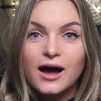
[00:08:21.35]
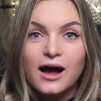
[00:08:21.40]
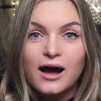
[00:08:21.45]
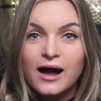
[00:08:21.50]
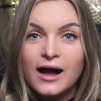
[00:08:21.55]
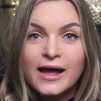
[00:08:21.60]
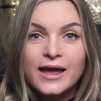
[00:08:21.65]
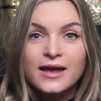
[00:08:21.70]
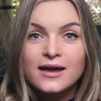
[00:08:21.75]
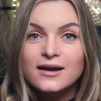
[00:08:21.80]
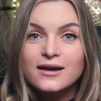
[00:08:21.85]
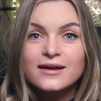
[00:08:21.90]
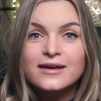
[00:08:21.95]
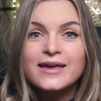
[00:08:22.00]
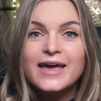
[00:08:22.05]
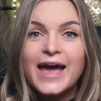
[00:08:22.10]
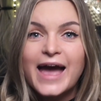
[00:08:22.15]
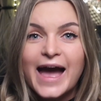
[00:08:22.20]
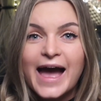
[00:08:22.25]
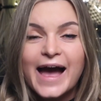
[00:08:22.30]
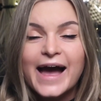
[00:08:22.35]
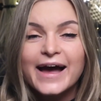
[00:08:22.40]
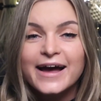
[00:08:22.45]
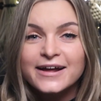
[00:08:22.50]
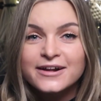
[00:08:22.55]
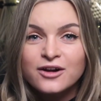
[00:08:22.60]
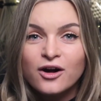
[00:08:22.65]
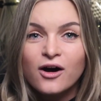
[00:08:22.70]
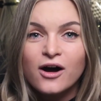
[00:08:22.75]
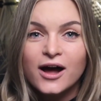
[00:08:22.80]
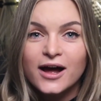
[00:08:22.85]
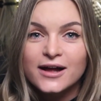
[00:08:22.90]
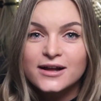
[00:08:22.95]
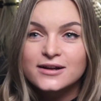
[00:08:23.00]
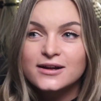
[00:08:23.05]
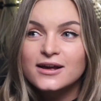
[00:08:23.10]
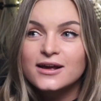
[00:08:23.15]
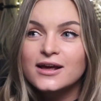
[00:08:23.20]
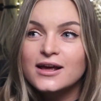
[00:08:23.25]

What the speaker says: I cannot.